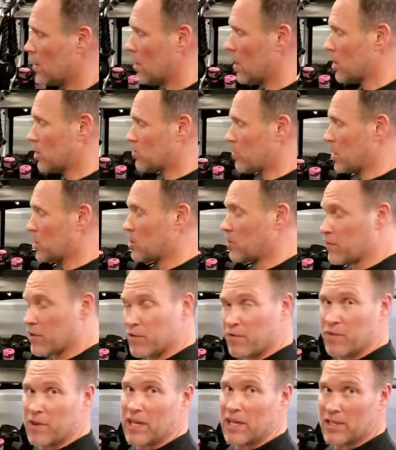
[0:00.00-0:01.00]
especially if your
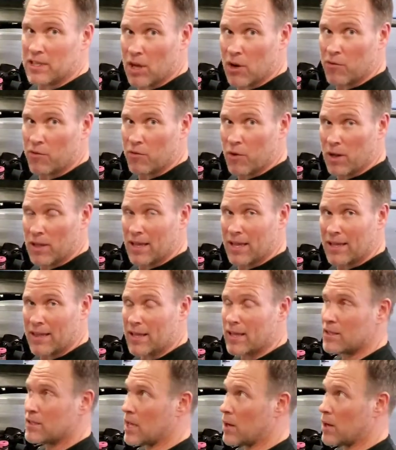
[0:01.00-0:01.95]
feet is out front like this.